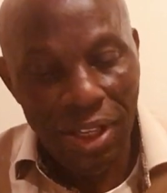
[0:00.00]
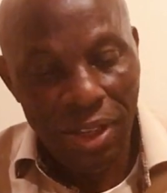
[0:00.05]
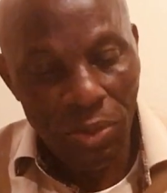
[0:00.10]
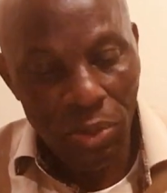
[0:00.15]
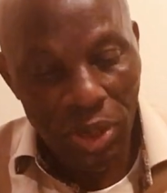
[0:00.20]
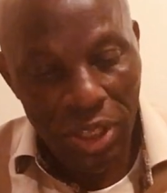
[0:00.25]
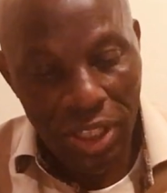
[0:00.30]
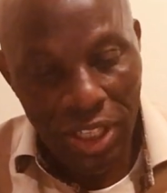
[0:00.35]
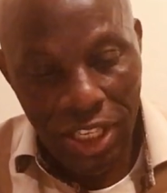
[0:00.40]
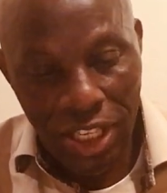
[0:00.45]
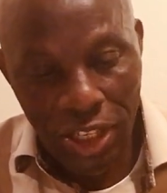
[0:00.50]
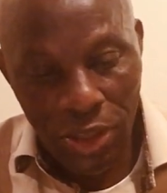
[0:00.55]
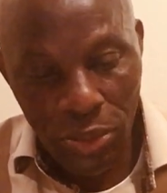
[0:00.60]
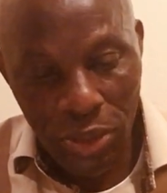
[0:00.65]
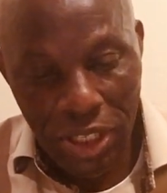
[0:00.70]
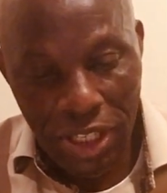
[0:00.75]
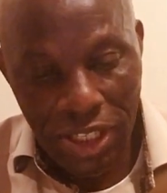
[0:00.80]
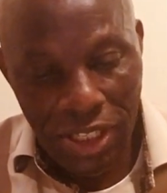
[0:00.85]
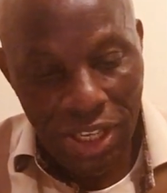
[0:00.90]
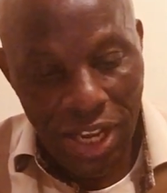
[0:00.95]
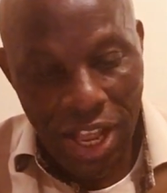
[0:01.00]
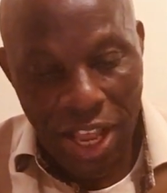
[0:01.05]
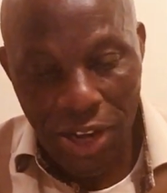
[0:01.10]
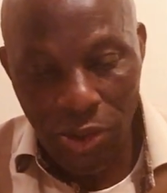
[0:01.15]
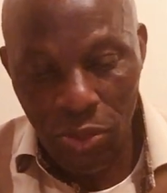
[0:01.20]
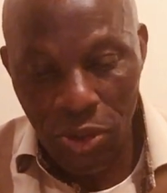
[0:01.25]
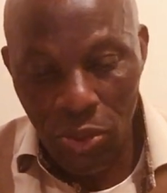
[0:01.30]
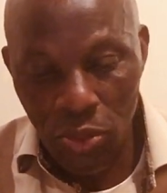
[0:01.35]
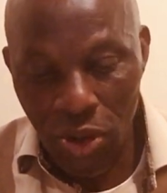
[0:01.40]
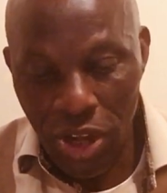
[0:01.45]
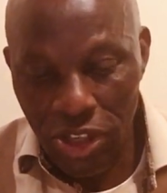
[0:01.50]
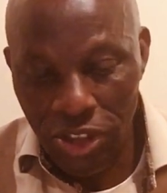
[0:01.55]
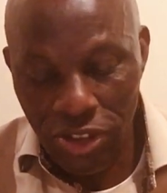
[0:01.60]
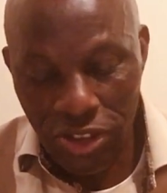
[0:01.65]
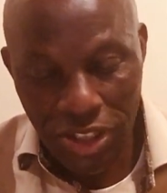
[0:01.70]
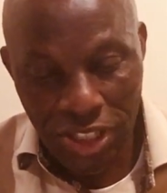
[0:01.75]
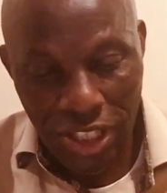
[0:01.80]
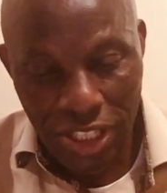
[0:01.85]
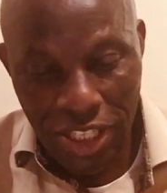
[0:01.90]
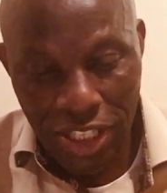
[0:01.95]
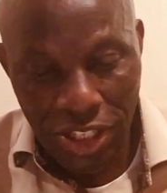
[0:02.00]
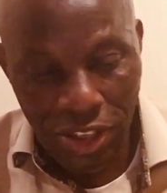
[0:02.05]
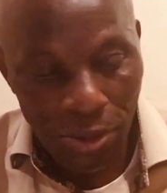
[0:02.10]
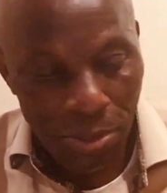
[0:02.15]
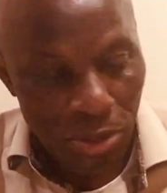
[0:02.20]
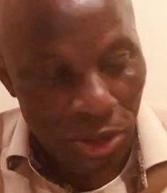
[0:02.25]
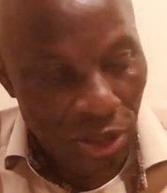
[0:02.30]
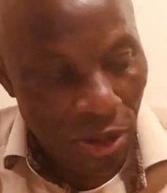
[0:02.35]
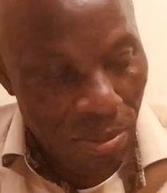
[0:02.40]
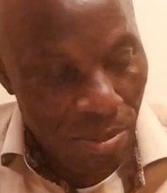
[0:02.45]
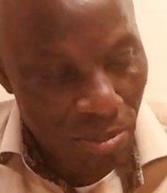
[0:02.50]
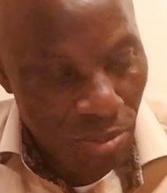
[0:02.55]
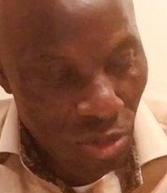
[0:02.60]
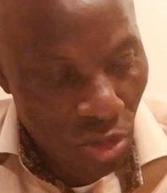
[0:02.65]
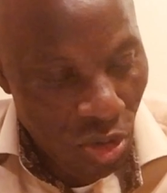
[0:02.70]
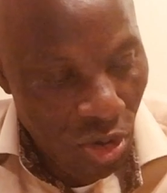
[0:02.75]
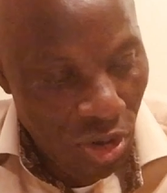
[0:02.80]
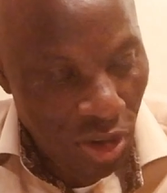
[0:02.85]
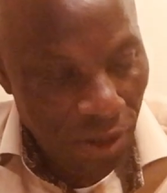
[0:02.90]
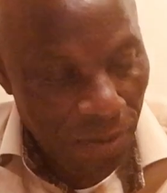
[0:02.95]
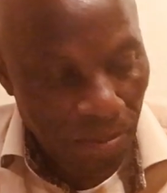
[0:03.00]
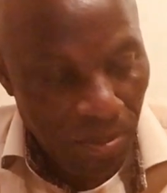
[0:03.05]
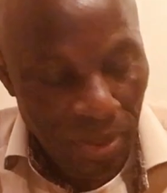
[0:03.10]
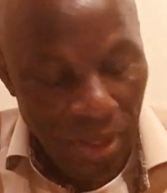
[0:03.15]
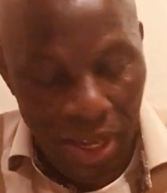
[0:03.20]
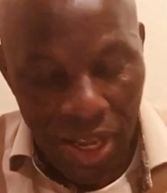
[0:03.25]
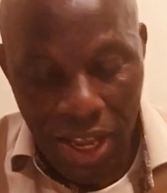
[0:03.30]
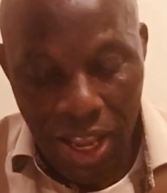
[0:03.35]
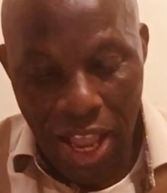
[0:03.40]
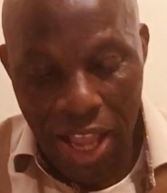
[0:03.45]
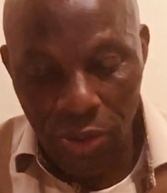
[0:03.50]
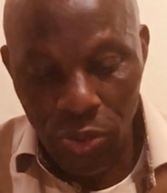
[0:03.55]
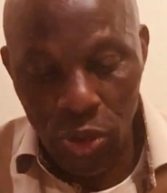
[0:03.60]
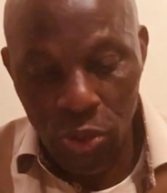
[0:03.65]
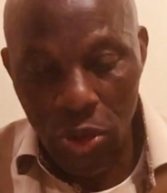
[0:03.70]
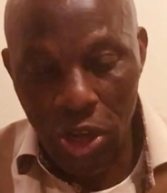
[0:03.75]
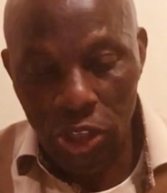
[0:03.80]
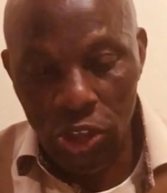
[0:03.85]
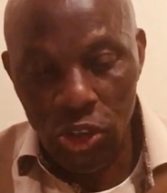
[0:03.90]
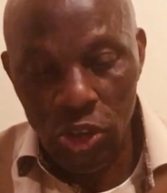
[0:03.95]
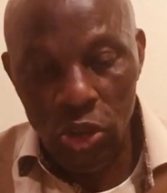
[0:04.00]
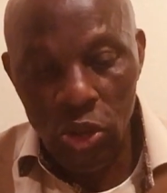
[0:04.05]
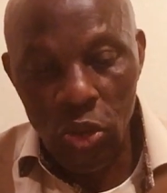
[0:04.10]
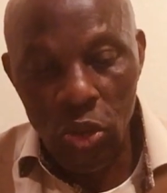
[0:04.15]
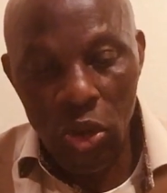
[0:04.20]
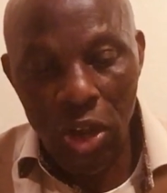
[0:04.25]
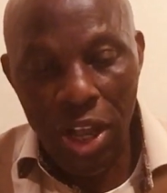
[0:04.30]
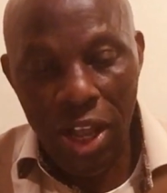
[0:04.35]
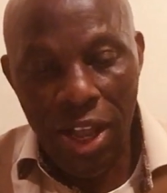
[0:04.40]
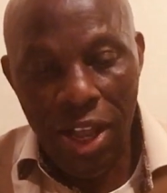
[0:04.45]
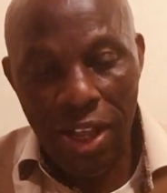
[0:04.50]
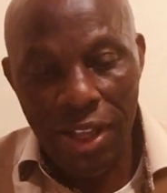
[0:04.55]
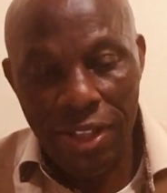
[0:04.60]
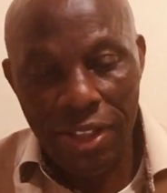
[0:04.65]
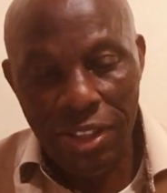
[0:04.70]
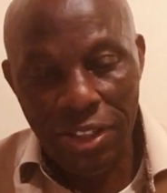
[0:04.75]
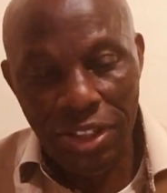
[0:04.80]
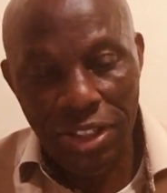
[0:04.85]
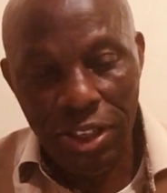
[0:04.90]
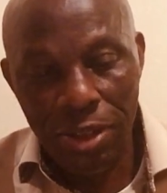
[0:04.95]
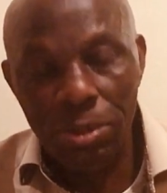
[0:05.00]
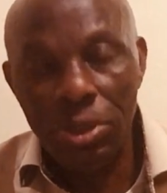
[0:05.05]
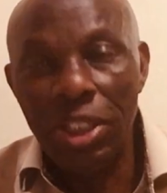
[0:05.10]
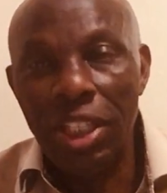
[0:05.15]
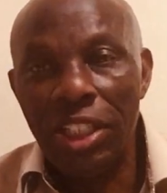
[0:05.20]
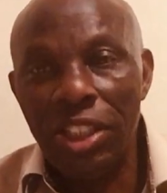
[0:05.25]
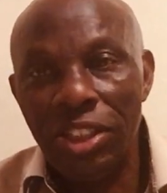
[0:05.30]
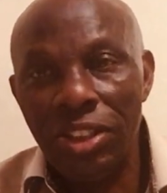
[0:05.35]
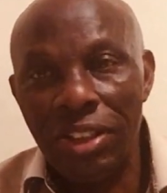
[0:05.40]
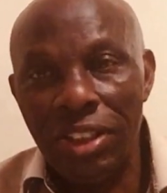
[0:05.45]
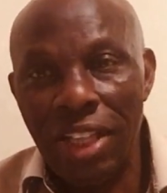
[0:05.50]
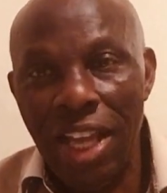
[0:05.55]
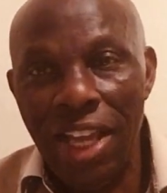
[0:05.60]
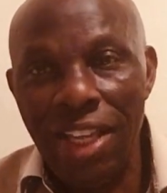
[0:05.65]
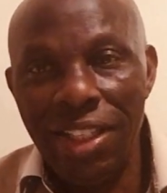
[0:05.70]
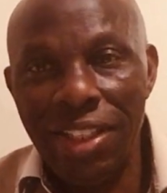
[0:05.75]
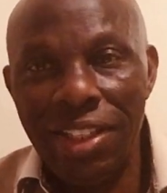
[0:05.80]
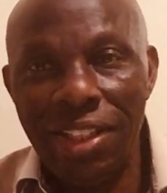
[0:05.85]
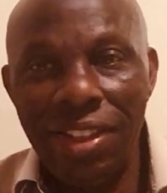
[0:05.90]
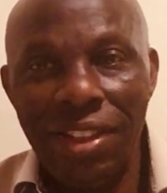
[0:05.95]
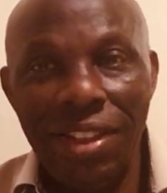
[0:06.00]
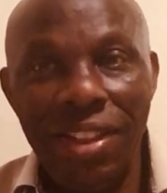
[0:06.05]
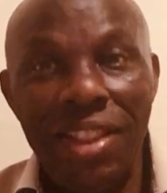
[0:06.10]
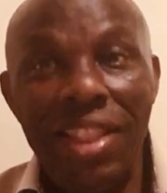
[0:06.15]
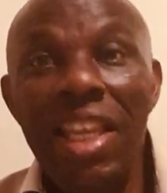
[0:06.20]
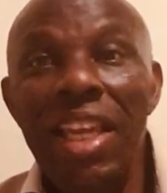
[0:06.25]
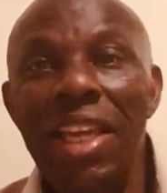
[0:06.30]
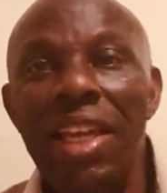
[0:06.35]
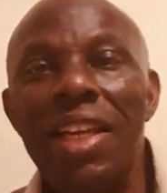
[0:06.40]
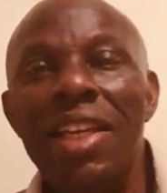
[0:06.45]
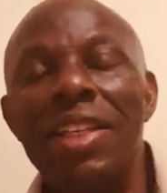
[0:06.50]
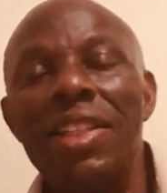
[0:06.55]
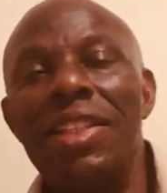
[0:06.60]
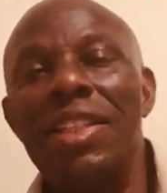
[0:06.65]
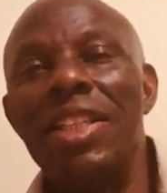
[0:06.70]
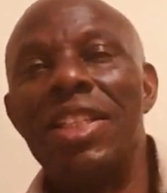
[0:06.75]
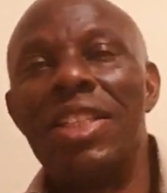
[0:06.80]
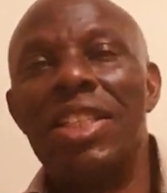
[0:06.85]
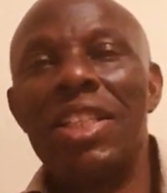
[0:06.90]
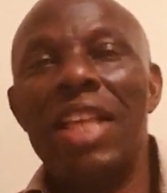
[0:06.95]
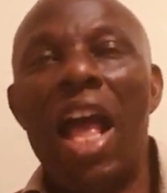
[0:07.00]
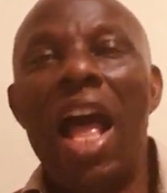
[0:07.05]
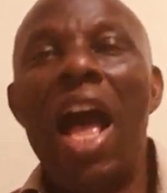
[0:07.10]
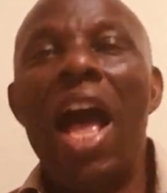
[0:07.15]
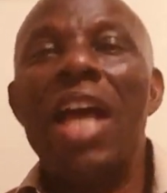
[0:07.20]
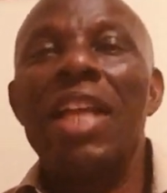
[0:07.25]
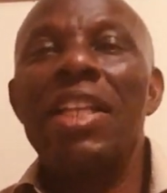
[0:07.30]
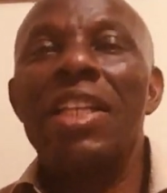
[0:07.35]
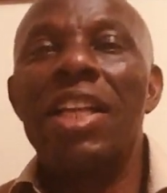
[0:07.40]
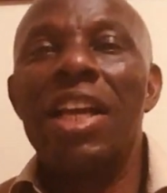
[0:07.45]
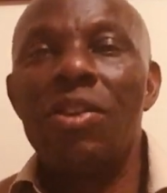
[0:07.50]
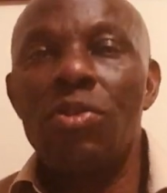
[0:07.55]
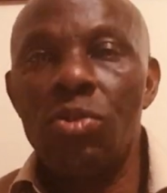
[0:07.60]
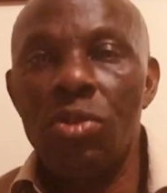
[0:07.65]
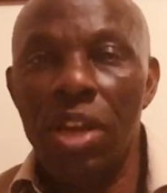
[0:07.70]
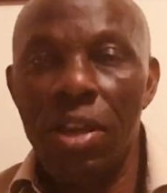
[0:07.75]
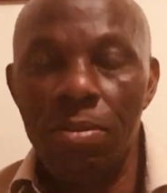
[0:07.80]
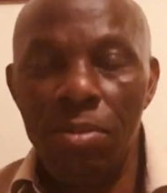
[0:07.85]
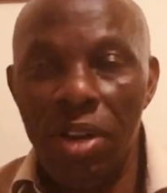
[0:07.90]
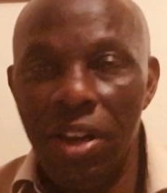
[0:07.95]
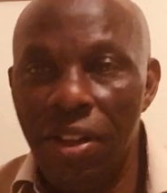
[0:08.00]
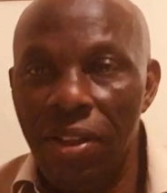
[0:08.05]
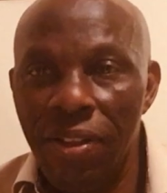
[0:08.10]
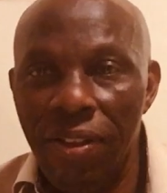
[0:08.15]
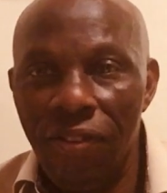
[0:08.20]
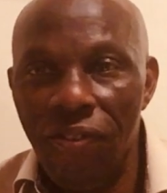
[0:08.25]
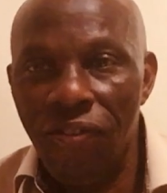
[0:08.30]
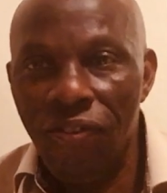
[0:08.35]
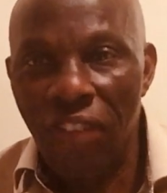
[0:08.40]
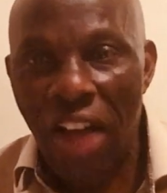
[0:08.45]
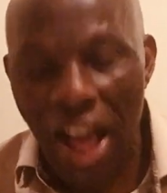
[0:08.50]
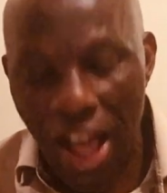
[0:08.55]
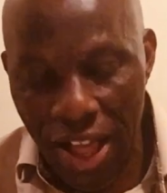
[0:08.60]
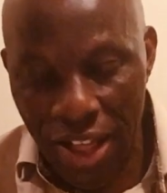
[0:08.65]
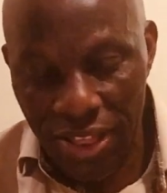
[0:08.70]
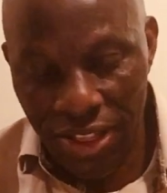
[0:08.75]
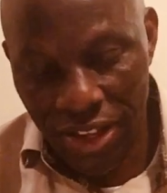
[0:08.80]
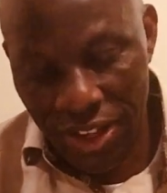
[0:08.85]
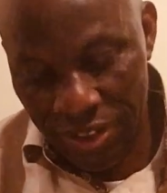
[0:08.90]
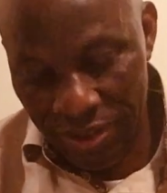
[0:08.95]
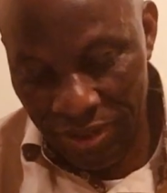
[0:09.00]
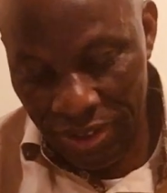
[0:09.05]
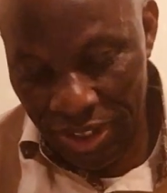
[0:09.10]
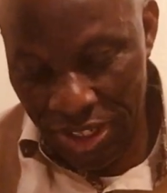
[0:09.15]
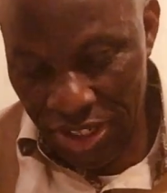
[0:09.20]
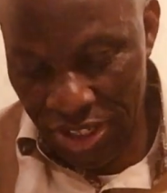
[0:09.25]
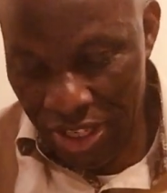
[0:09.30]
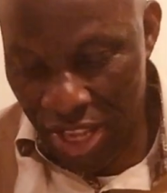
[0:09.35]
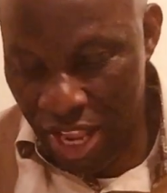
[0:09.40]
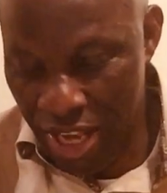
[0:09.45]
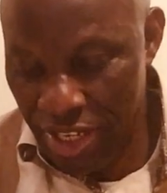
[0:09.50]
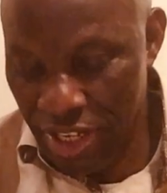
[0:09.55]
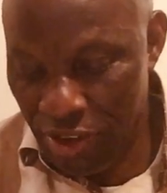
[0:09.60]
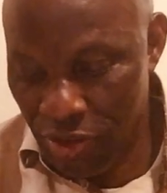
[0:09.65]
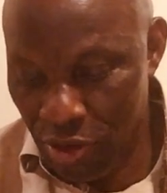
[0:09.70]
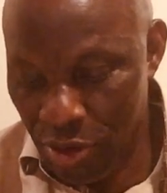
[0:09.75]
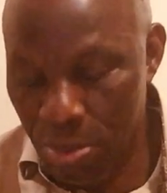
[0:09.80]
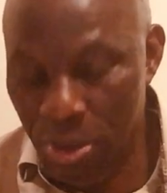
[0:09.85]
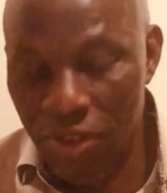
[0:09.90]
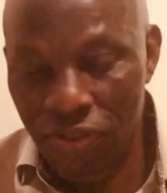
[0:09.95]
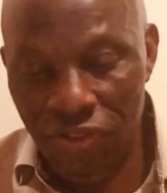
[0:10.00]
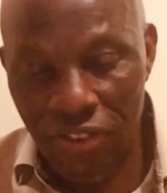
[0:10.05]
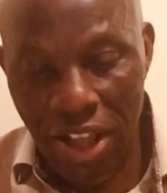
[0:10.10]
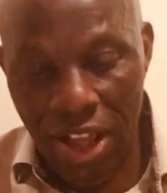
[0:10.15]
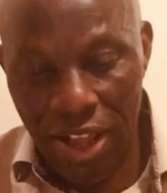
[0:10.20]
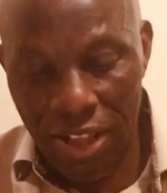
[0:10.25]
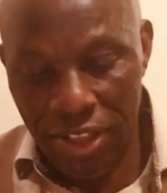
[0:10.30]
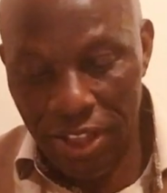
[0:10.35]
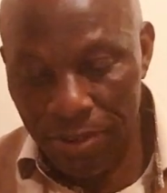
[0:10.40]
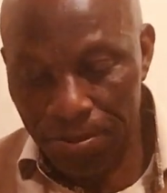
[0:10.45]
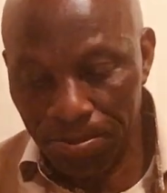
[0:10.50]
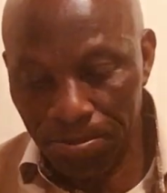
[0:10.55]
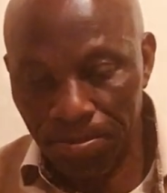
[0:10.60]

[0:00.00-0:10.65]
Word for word: we deal with it and we want to dig it up some more and we want to look at the subject tonight the dishonorable father dishonorable father